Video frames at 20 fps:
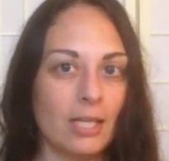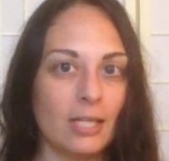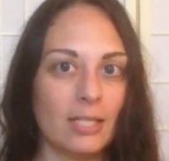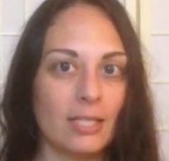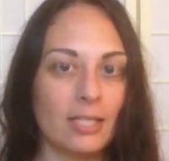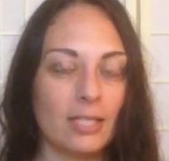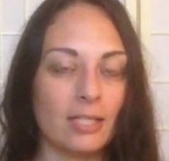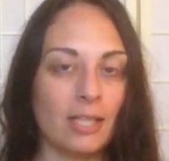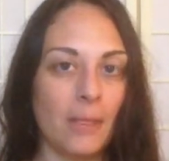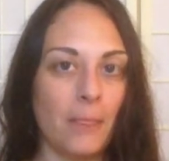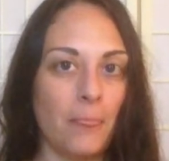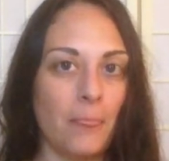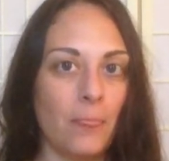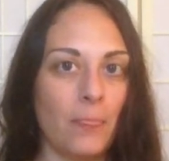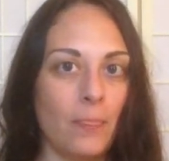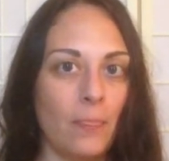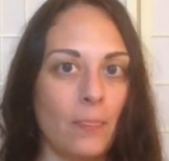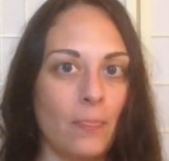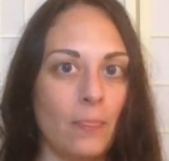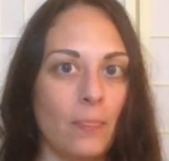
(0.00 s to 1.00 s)
to let
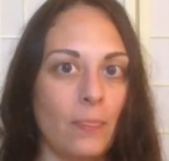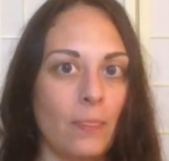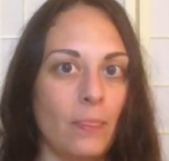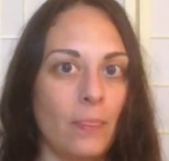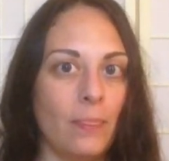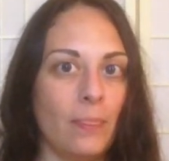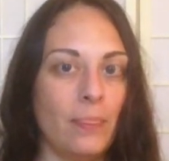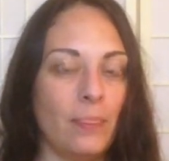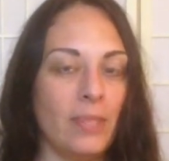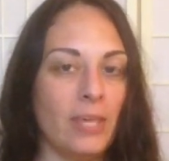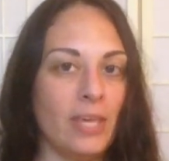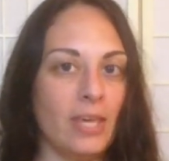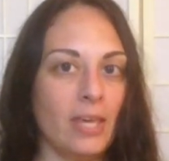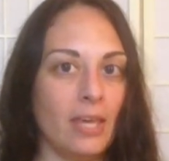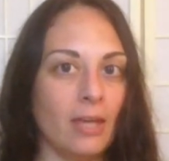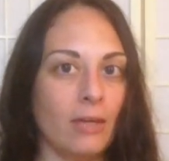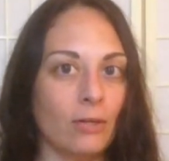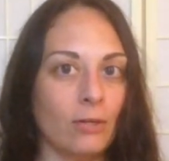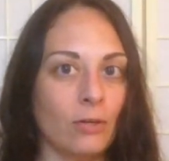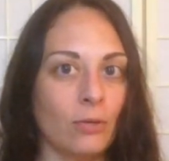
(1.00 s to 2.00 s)
the
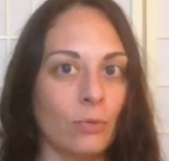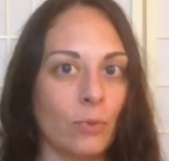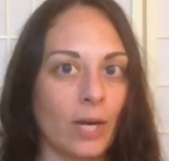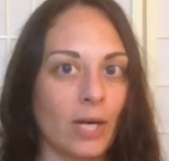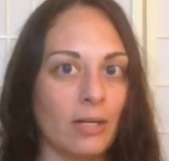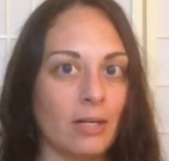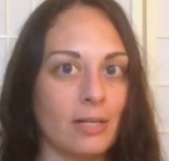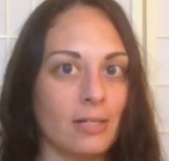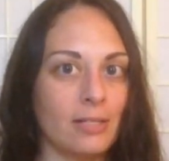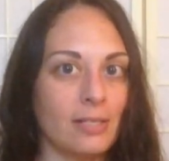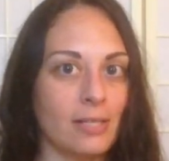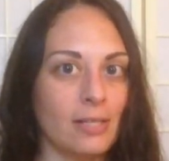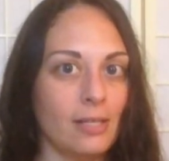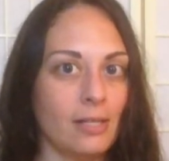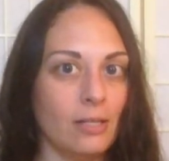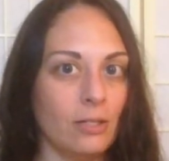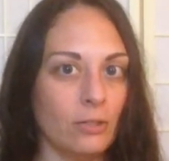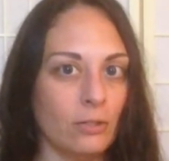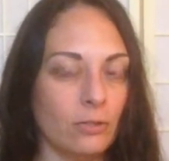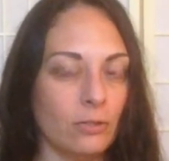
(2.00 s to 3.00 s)
inner awareness
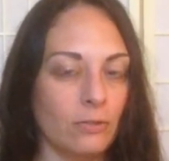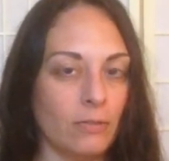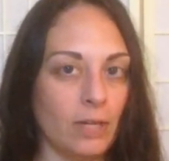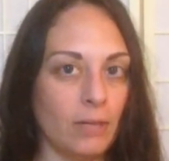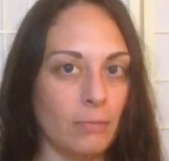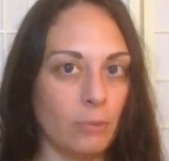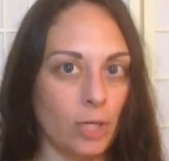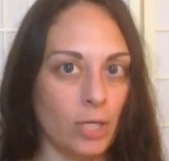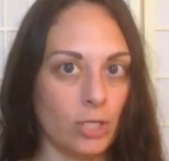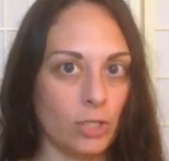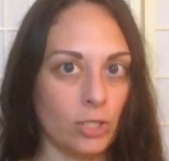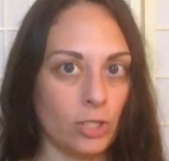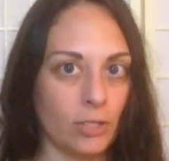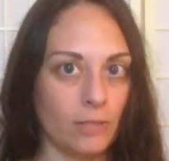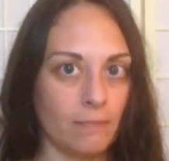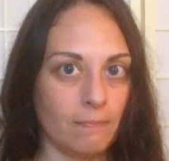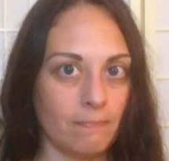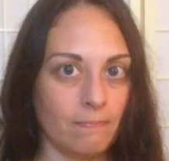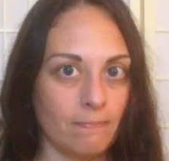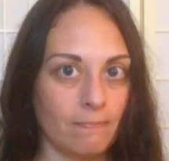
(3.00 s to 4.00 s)
hear the
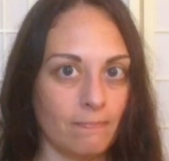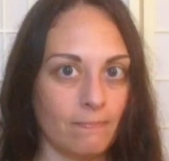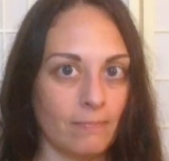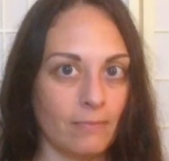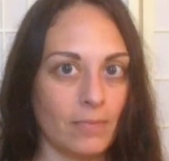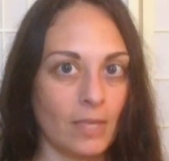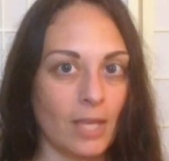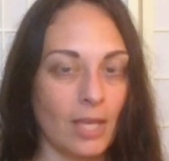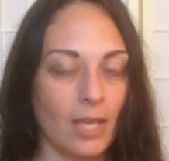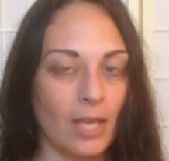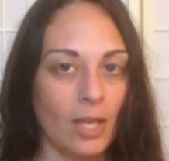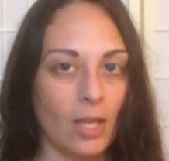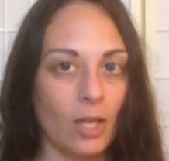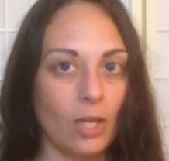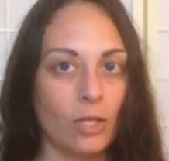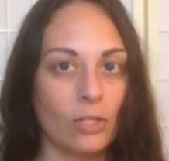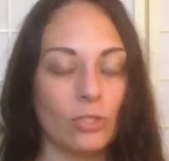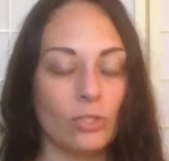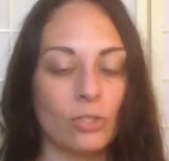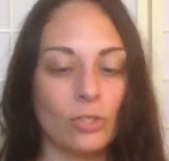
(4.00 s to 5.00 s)
vibration.
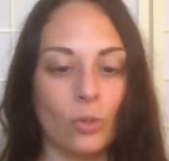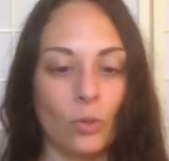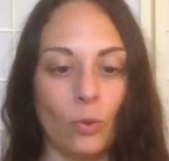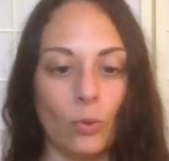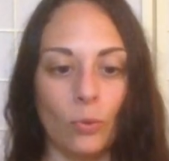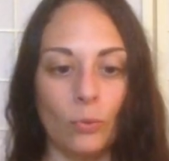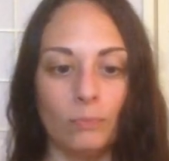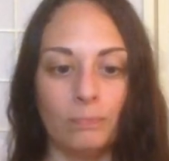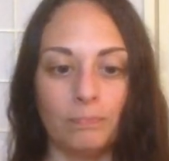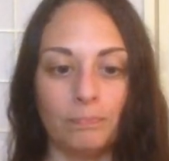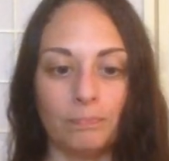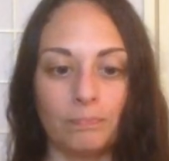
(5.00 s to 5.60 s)
So